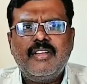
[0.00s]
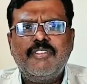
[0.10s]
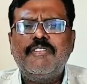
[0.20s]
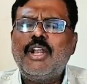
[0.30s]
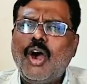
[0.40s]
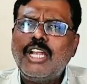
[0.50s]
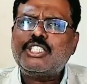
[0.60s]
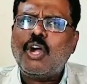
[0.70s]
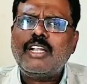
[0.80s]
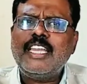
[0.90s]
We will all
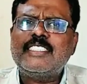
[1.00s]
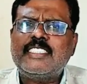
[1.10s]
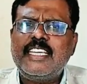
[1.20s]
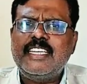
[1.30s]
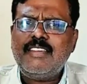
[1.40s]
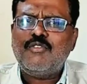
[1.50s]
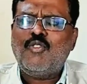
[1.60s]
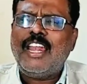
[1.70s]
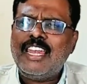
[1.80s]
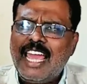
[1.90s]
shortly see
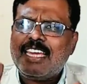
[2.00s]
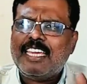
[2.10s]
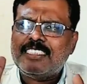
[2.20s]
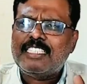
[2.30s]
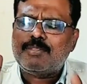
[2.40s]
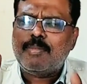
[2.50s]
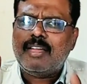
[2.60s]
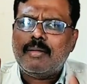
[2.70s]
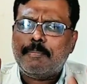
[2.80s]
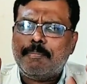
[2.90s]
1 lakh cases
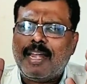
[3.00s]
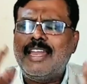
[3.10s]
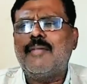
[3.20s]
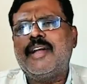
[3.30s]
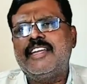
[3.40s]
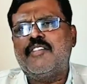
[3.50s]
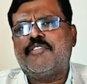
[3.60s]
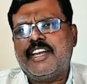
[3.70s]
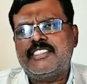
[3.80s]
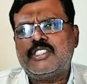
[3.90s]
per day, my dear
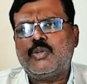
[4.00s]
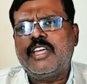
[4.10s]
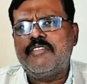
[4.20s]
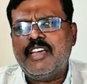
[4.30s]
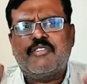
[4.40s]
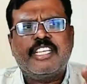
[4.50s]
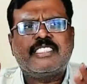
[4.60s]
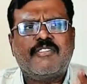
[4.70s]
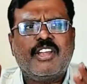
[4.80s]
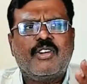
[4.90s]
friends. Today we have
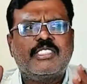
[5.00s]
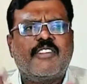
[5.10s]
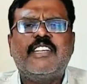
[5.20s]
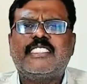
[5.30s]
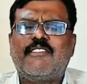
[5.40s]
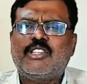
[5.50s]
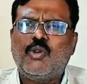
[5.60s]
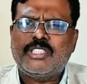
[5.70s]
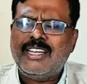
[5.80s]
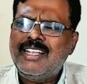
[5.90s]
reached somewhere around
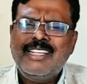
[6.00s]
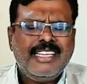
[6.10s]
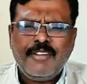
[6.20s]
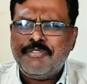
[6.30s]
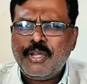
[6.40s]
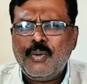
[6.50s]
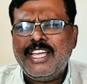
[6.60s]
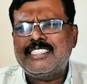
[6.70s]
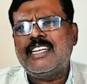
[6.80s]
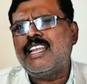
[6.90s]
77,000. In few
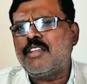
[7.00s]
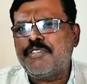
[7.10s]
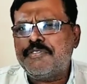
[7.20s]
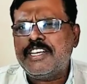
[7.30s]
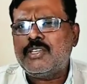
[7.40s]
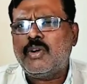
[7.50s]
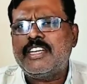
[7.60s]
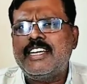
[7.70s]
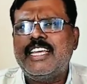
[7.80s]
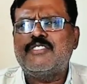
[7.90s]
days, in another
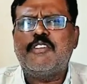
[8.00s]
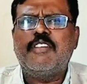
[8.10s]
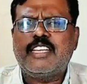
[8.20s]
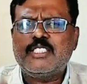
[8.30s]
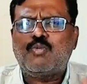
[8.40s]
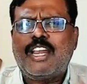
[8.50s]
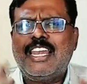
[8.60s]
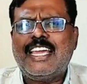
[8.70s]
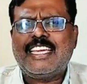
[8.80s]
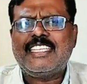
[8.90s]
15-20 days, we will reach 1
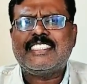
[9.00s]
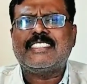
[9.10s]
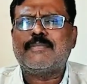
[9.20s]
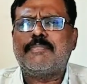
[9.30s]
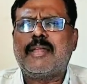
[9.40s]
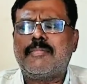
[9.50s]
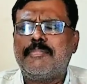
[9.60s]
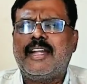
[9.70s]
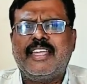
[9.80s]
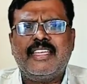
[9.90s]
lakh cases
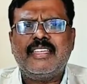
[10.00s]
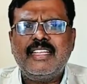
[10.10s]
per day.